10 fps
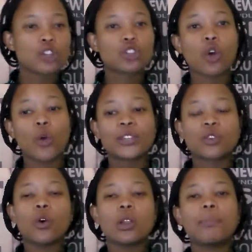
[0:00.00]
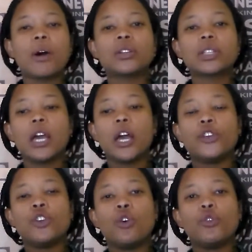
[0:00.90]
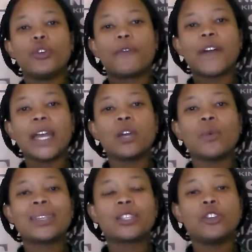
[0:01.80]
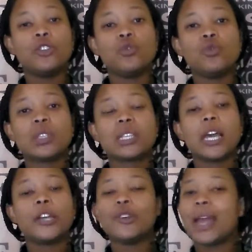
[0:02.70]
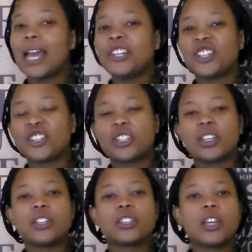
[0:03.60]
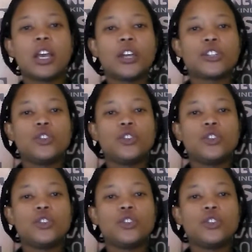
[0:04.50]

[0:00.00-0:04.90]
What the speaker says: So it's all about, you know, finding ways to use your hand gestures,